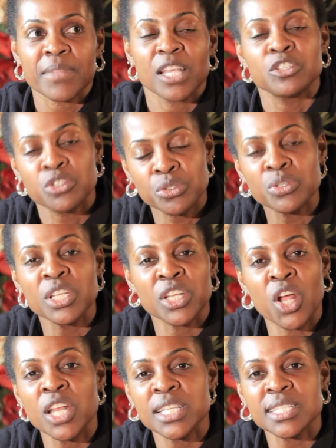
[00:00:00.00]
truly and
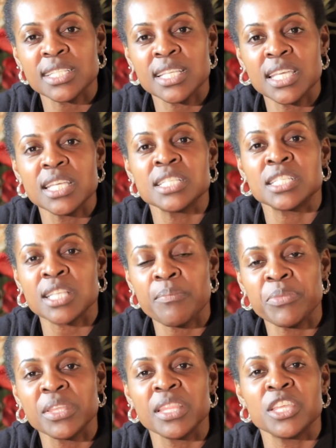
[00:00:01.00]
honestly, it's
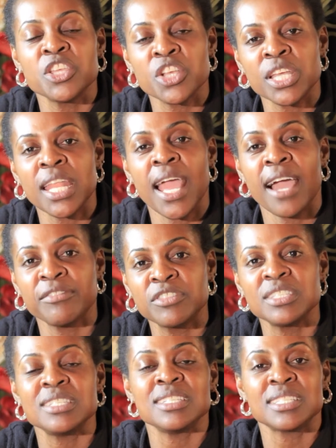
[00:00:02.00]
something that you're going to have
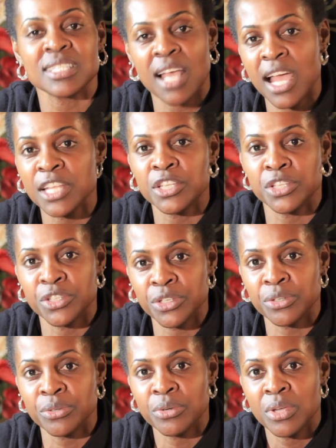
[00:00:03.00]
to decide to
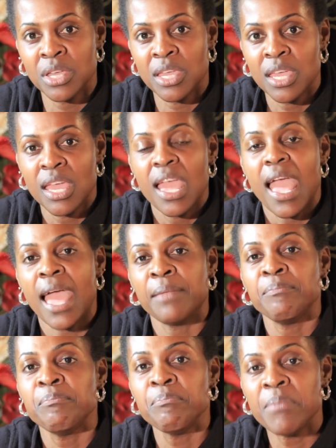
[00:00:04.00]
do
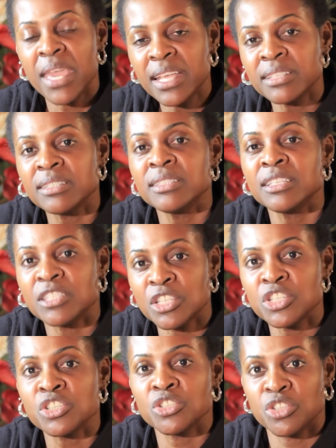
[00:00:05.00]
and make the
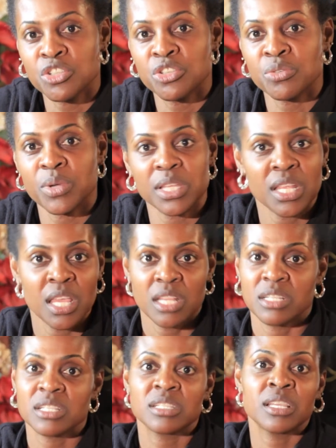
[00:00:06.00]
decision to do it.
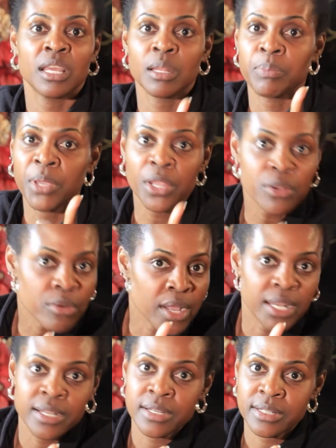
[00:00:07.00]
Just get a pair of
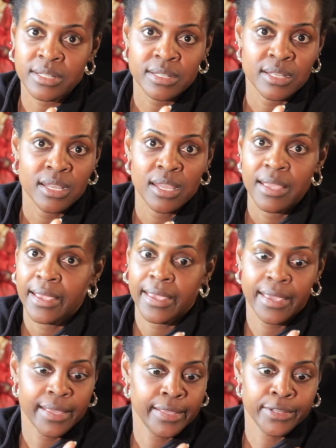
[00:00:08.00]
runners,
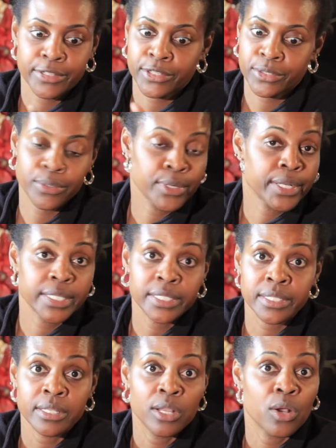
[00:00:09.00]
get your
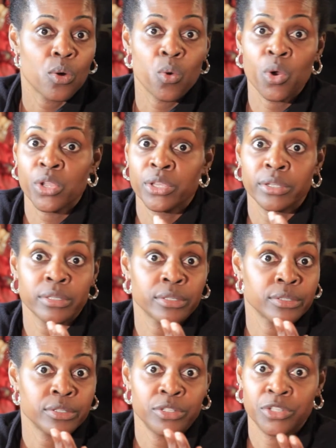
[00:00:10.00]
shorts or your
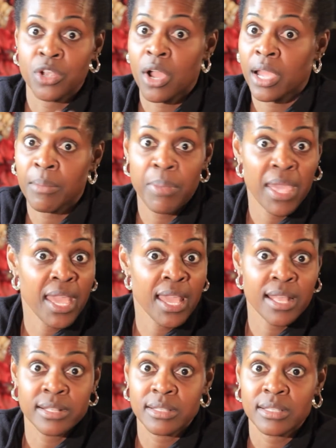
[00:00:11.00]
jogging
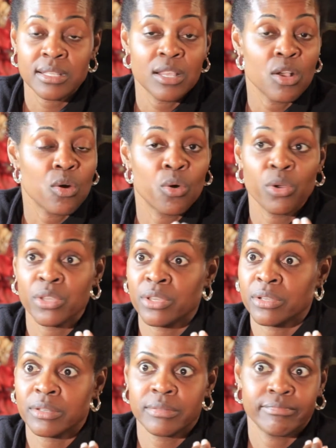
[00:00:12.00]
pants or
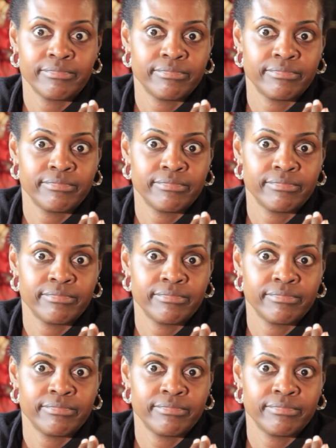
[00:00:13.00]
your